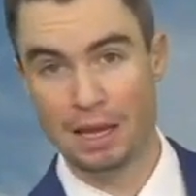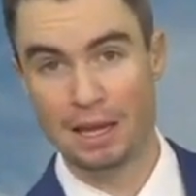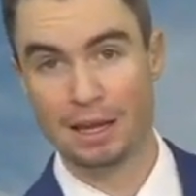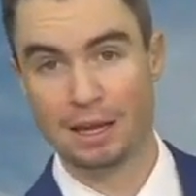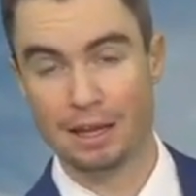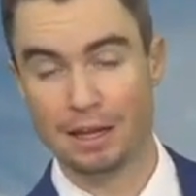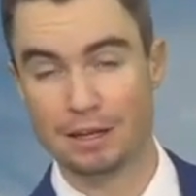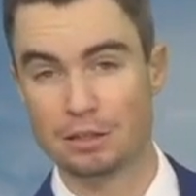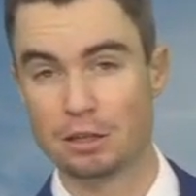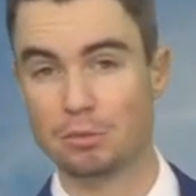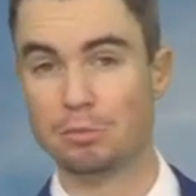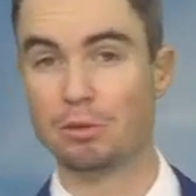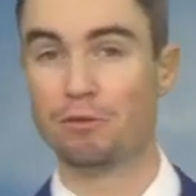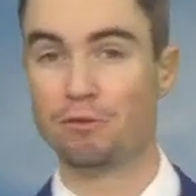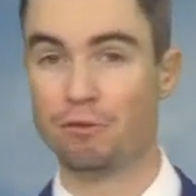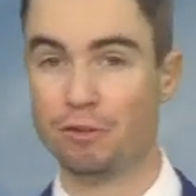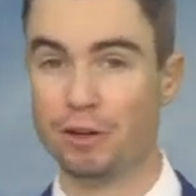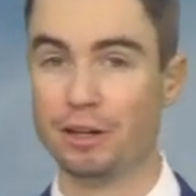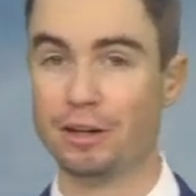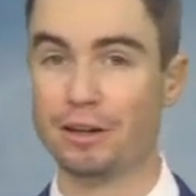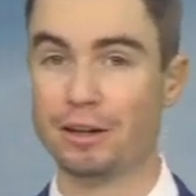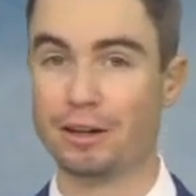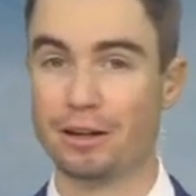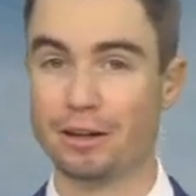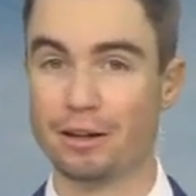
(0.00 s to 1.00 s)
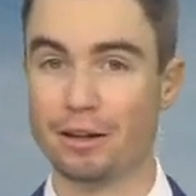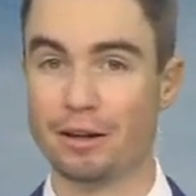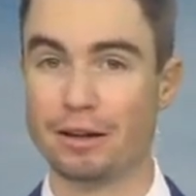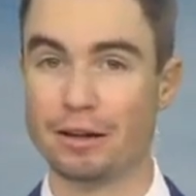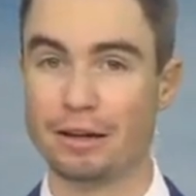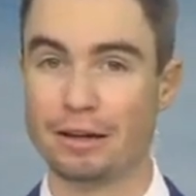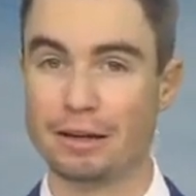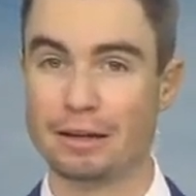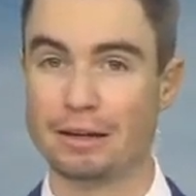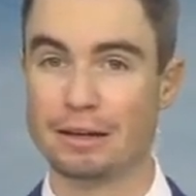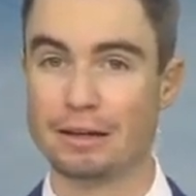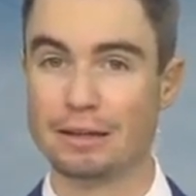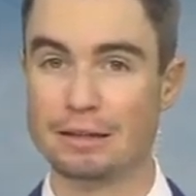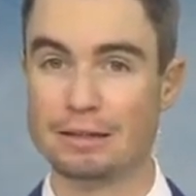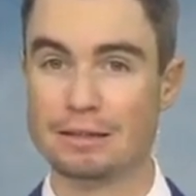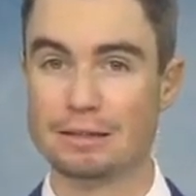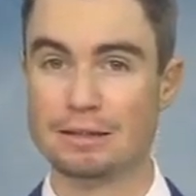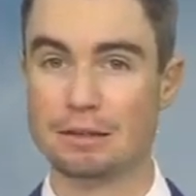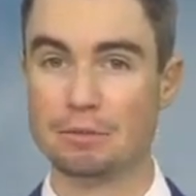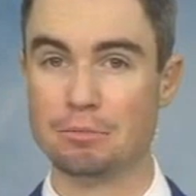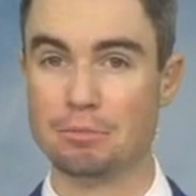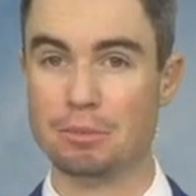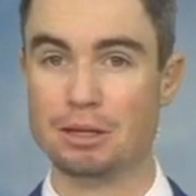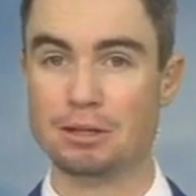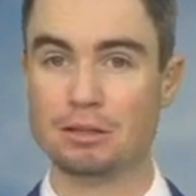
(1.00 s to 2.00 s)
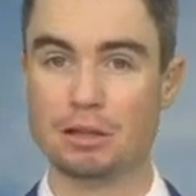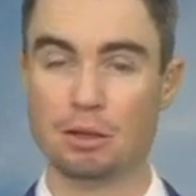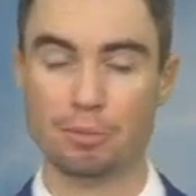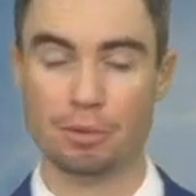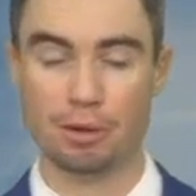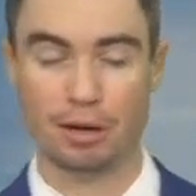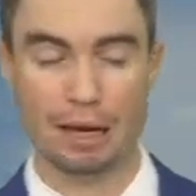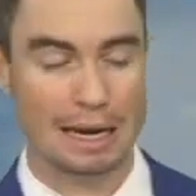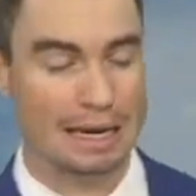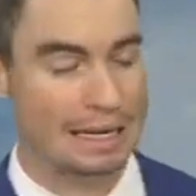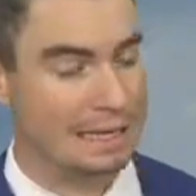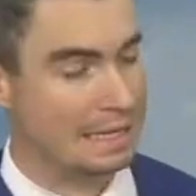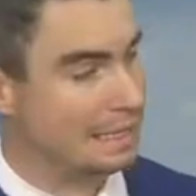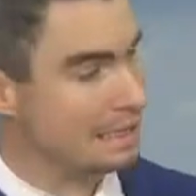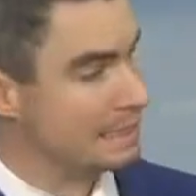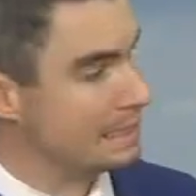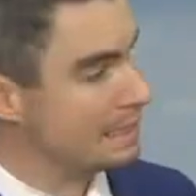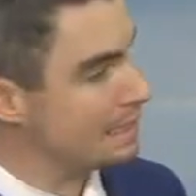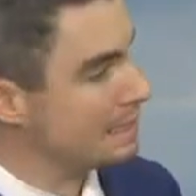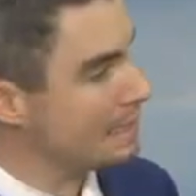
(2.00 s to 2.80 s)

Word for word: it's going to be feeling like uh, some mid to upper 90s at